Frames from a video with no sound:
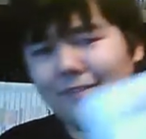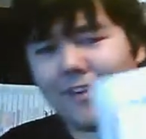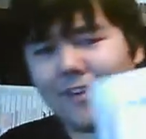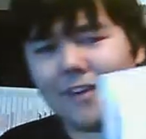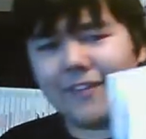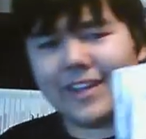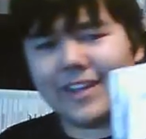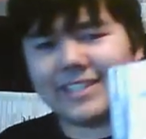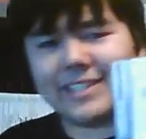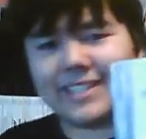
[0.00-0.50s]

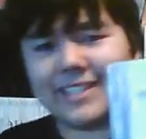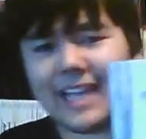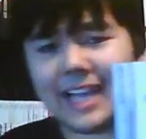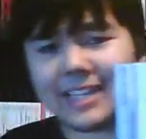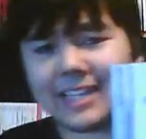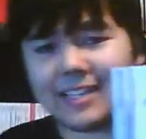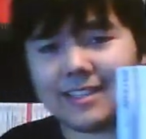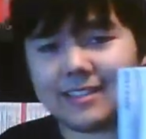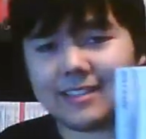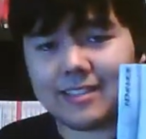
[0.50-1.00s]
Final Fantasy
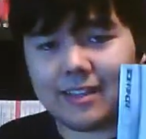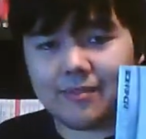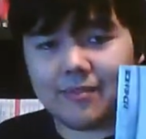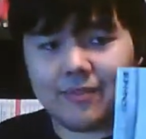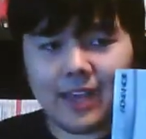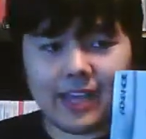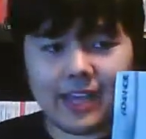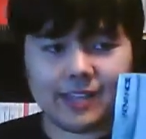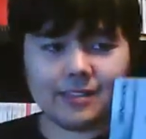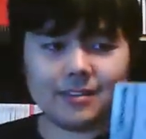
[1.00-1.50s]
Tactics
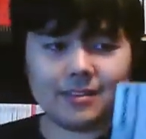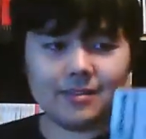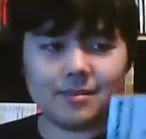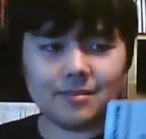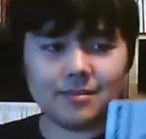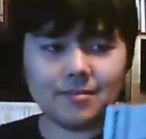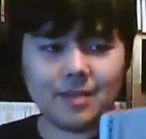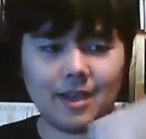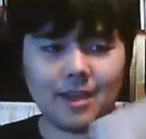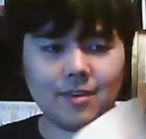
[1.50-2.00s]
Advanced
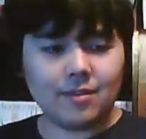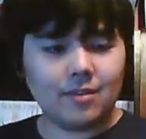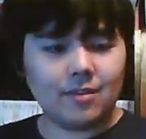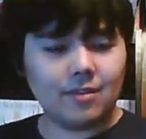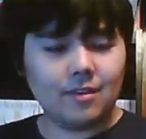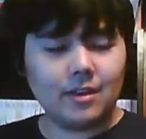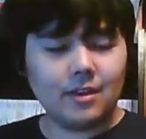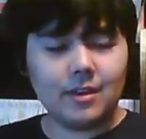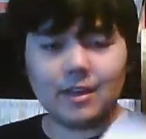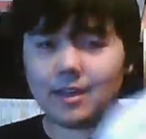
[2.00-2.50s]

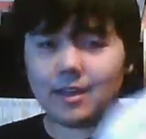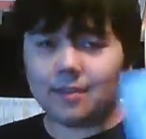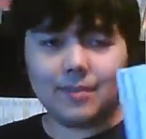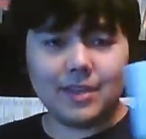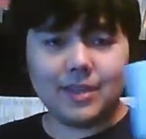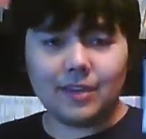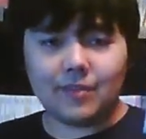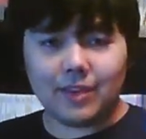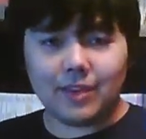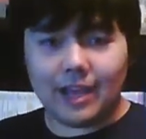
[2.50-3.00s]
manual.
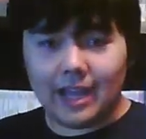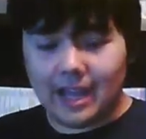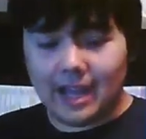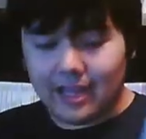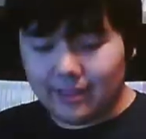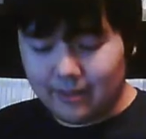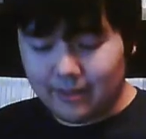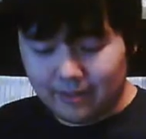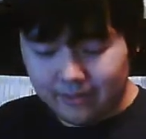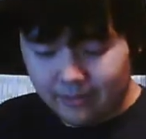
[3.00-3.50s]
Completely forgot I
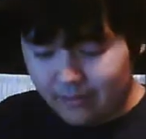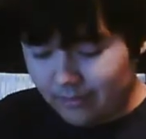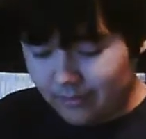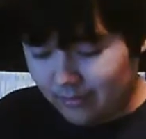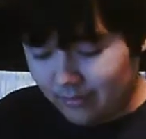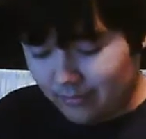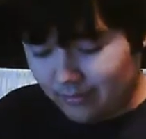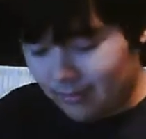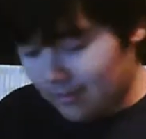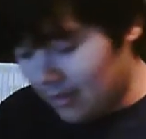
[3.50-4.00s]
had this.
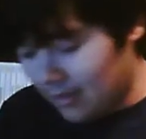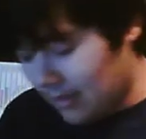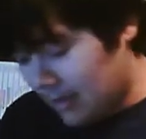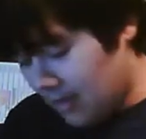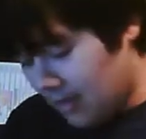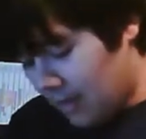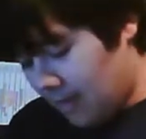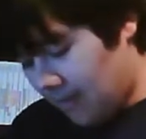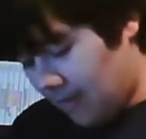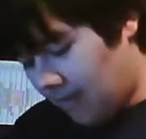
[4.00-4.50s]

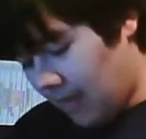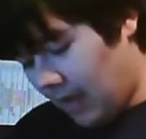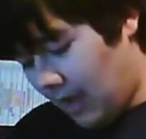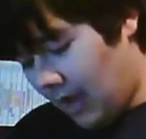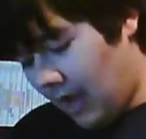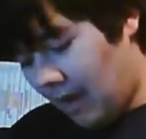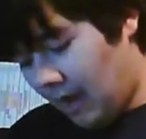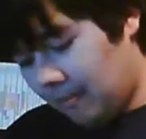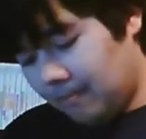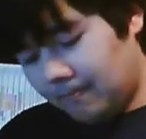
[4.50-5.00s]

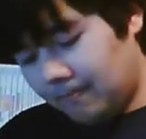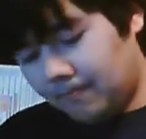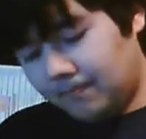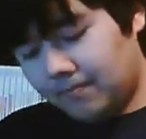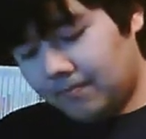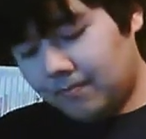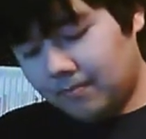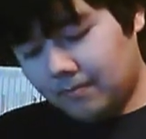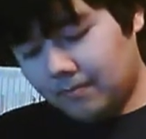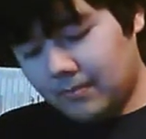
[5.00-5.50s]
The
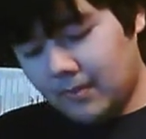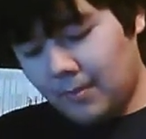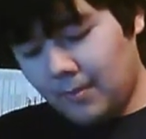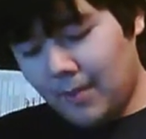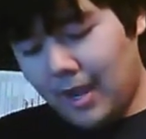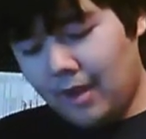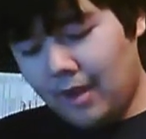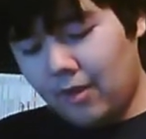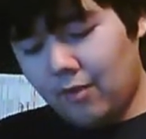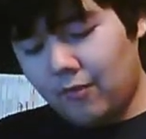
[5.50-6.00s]

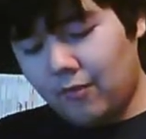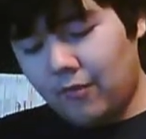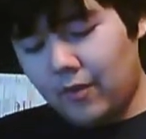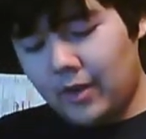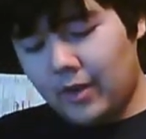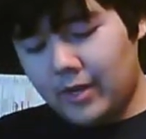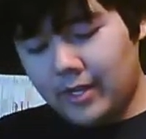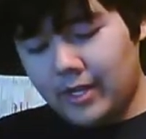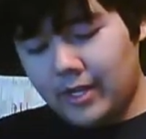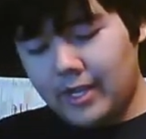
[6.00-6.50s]
manual
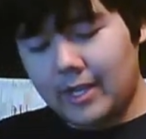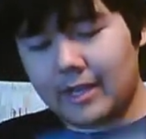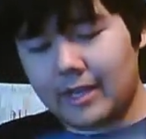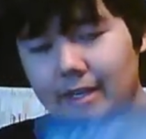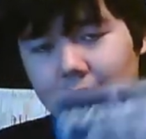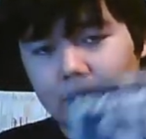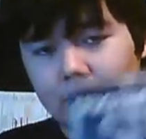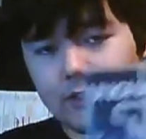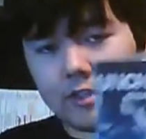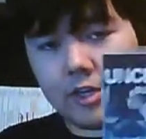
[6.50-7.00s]
for the
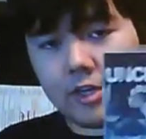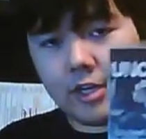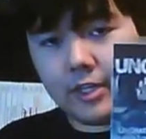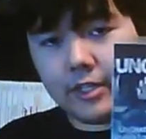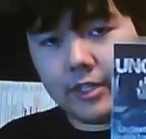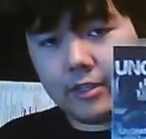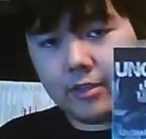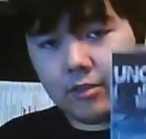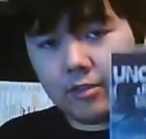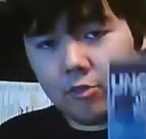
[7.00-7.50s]

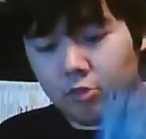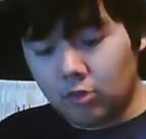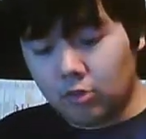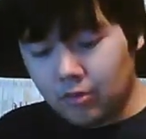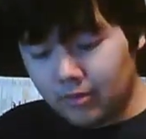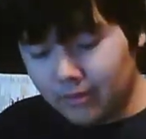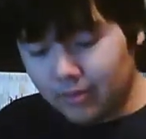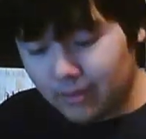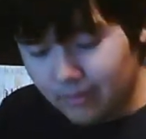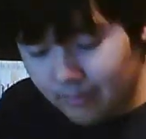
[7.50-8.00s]
Uncharted
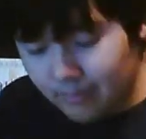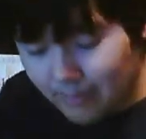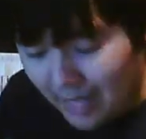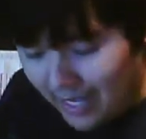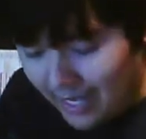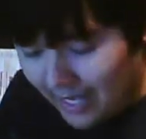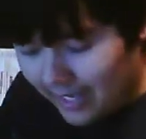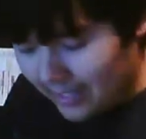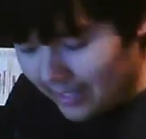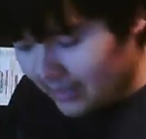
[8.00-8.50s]
Dual
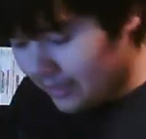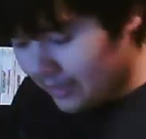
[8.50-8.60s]
Pack.